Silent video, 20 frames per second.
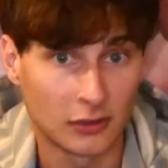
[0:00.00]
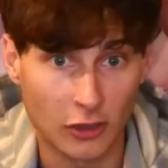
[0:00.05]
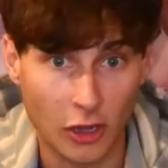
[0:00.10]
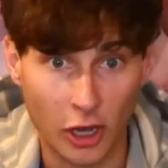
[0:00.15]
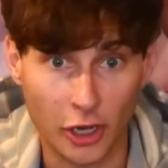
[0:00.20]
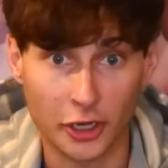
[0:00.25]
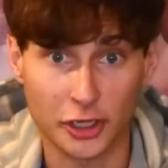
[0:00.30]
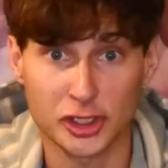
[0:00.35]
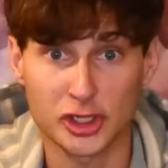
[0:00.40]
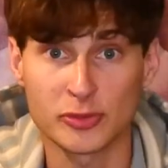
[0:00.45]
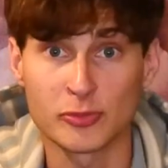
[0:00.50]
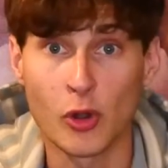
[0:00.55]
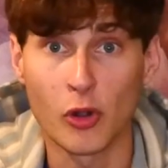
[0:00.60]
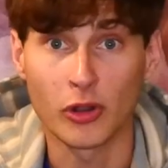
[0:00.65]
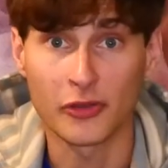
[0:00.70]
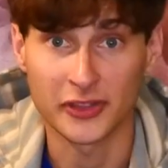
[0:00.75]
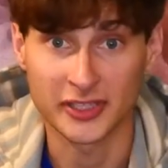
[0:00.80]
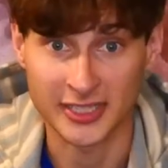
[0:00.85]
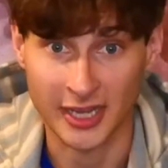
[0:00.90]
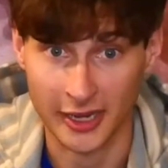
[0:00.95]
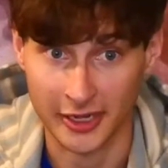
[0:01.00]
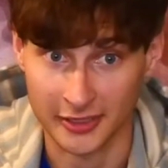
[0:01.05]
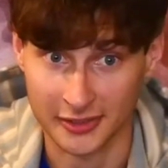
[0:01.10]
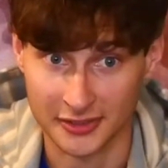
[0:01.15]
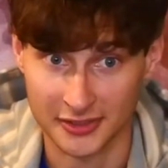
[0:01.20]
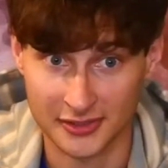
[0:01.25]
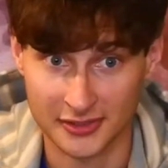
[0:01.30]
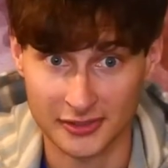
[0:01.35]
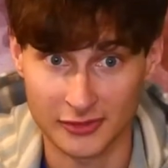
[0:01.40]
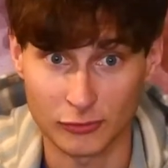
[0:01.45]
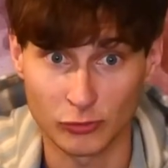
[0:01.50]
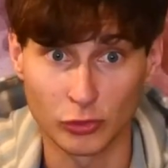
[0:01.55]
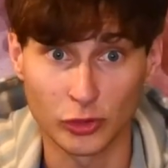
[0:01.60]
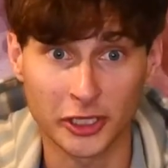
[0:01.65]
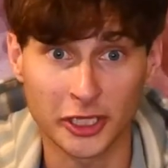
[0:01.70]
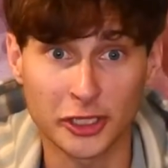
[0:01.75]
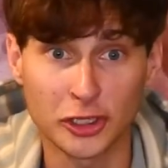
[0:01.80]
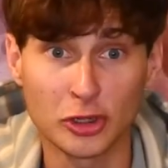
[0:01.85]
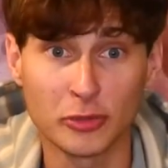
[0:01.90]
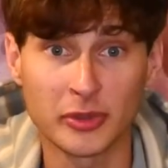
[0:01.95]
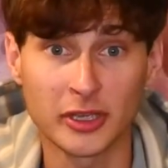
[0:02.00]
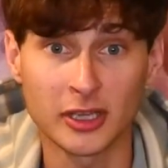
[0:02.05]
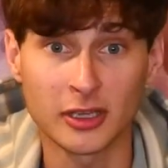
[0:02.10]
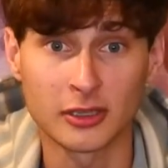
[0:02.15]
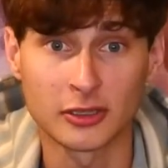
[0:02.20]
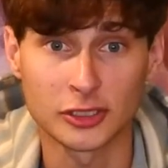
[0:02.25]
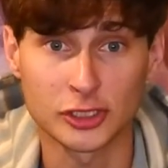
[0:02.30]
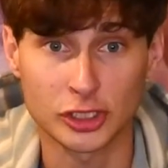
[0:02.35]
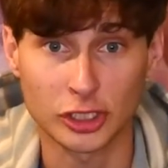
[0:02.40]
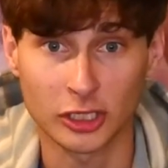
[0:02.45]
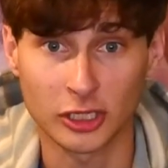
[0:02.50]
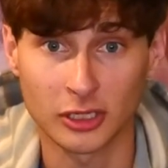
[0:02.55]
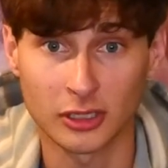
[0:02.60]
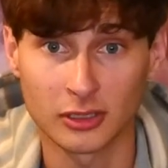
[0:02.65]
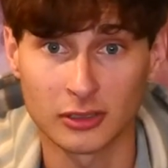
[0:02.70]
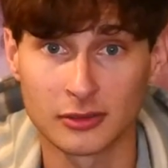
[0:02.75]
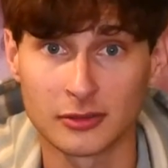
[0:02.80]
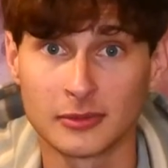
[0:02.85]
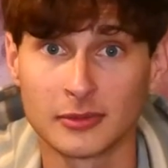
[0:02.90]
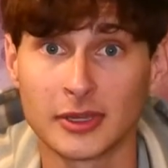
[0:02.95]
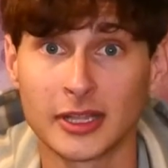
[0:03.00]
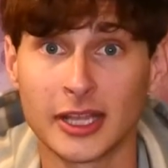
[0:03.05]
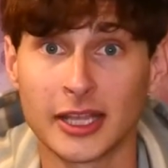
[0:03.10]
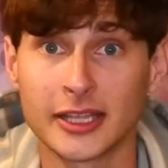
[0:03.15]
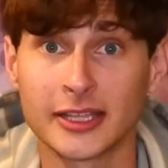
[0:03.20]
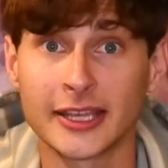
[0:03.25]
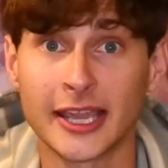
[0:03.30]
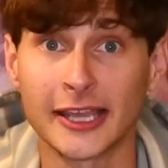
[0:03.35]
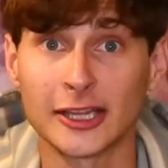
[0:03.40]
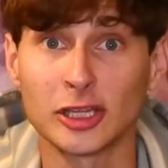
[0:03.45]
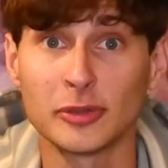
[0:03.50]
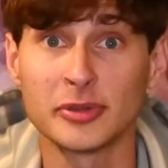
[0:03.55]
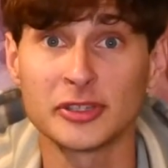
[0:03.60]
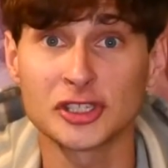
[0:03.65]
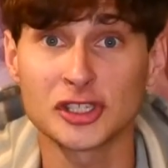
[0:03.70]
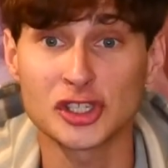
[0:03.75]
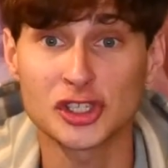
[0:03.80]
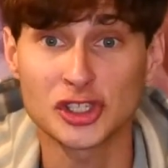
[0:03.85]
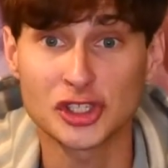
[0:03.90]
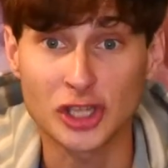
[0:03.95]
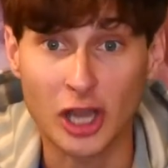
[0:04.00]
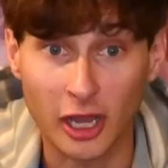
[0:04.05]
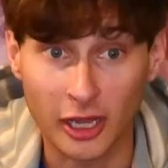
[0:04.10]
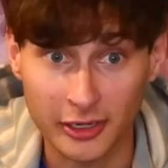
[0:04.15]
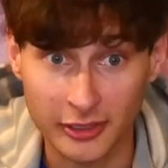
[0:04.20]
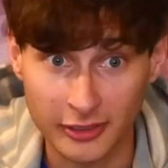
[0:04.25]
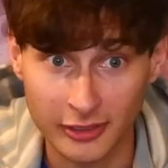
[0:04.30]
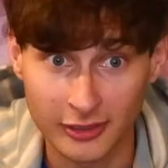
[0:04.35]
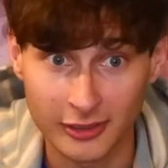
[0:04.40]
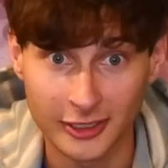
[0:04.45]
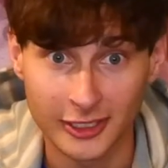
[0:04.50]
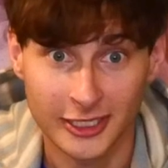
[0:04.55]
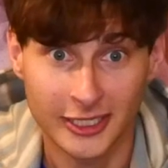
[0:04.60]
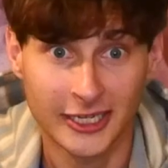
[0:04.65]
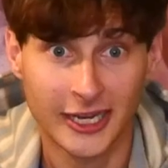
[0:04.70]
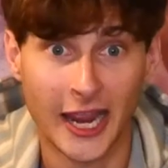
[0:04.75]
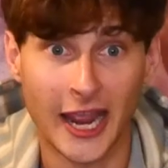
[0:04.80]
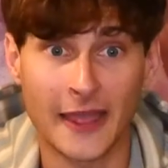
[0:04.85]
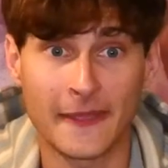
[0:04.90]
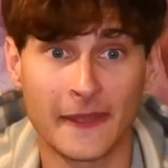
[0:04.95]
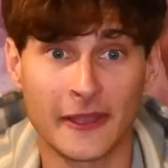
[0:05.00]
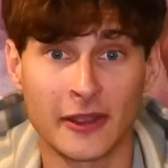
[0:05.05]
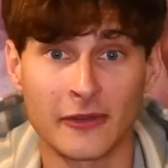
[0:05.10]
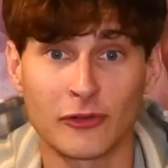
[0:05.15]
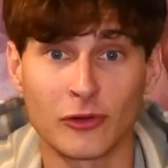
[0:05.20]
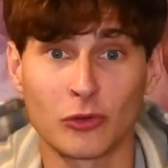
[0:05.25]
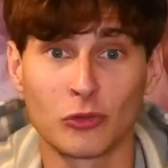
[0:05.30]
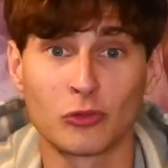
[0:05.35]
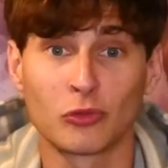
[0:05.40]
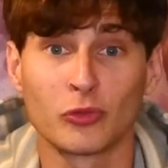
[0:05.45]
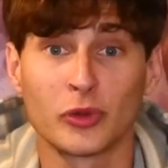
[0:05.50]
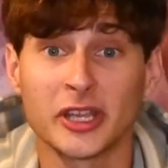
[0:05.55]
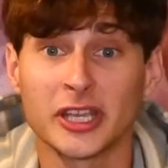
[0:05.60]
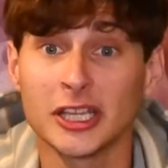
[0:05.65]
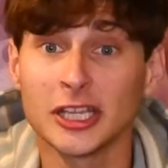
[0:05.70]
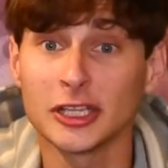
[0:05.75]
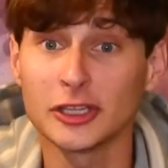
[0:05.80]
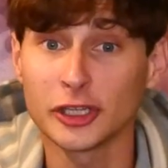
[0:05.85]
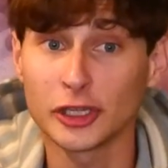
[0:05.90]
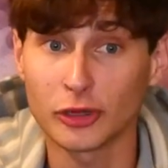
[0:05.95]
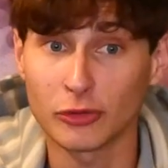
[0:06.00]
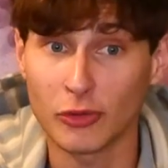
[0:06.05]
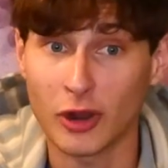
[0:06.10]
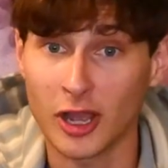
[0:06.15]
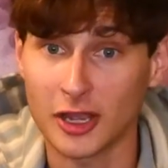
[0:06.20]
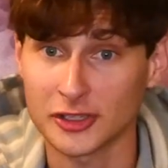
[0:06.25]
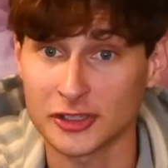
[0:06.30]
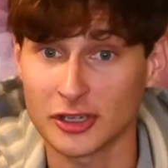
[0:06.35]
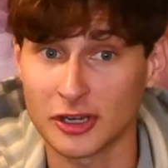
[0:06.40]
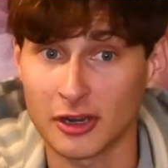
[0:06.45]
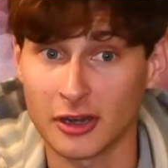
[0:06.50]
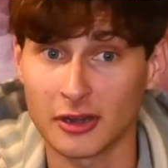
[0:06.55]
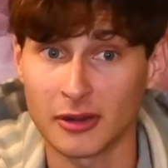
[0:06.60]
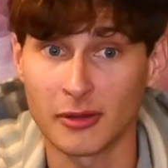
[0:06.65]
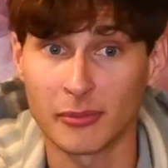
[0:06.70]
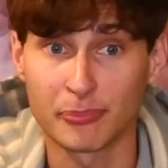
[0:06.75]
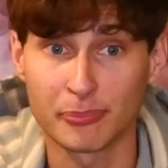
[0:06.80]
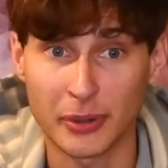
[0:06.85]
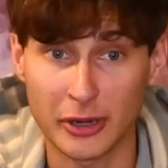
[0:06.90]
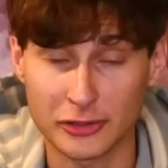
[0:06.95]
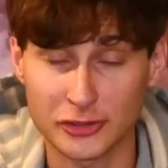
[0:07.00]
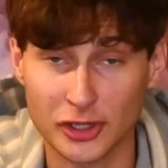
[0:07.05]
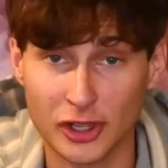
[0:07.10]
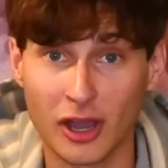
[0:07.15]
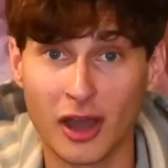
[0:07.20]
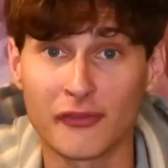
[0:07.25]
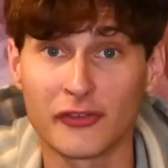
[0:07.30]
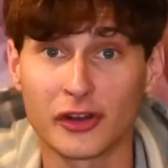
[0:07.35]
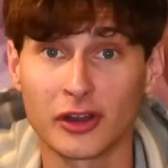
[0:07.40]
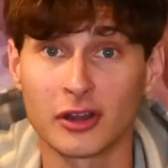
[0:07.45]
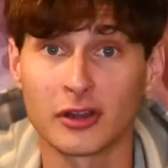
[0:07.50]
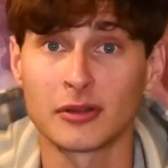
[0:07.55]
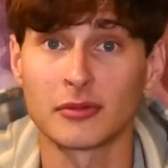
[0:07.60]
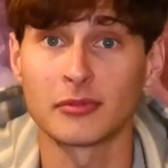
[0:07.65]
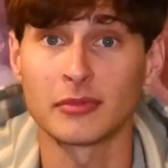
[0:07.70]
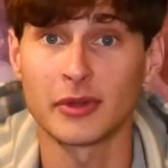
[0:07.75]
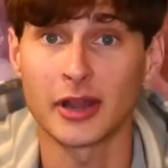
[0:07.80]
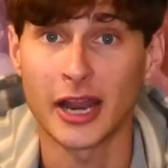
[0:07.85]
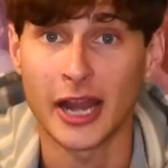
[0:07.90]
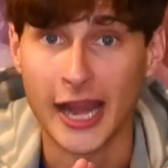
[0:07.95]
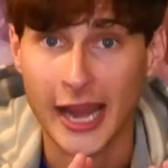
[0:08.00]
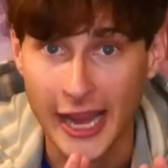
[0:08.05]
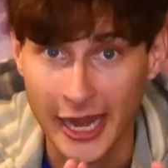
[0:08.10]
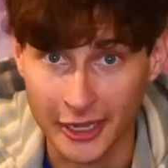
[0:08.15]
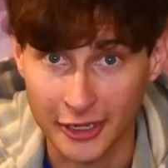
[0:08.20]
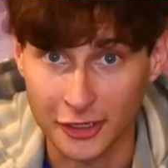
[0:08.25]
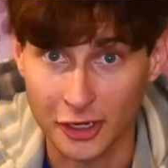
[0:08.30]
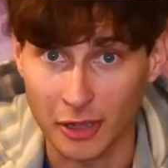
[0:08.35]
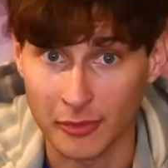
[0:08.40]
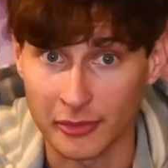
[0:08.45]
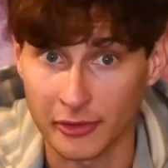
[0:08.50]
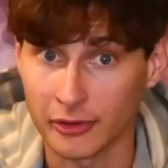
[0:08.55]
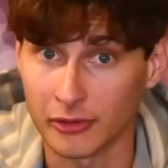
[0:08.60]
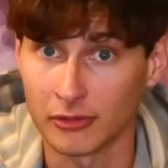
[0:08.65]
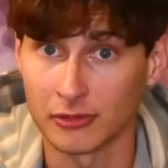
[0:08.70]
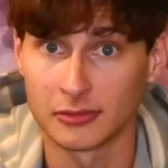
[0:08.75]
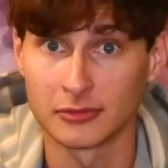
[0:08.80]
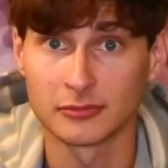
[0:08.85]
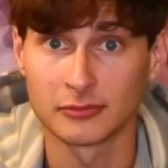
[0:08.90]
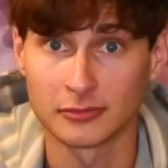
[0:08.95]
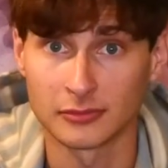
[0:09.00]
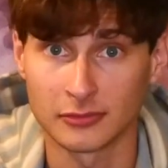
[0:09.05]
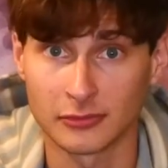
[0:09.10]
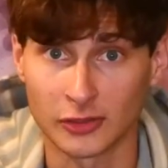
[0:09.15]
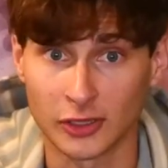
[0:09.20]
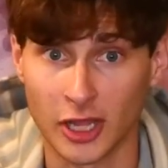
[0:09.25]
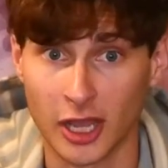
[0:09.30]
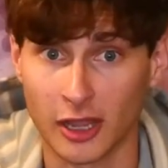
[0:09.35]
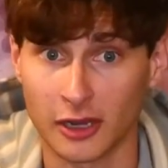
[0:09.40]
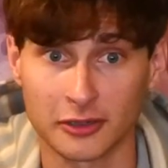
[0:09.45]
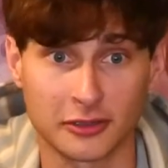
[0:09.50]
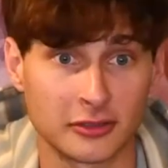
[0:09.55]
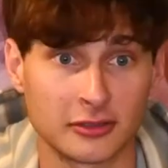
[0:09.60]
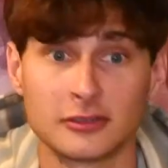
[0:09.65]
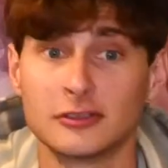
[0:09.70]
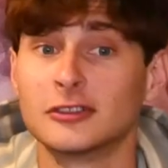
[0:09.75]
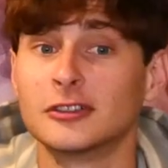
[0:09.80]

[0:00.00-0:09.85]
are going to smoke the Titans. Rookie QB, sure. Caleb is a stud, and they have a really good roster. Bears to cover, and a W. Locked.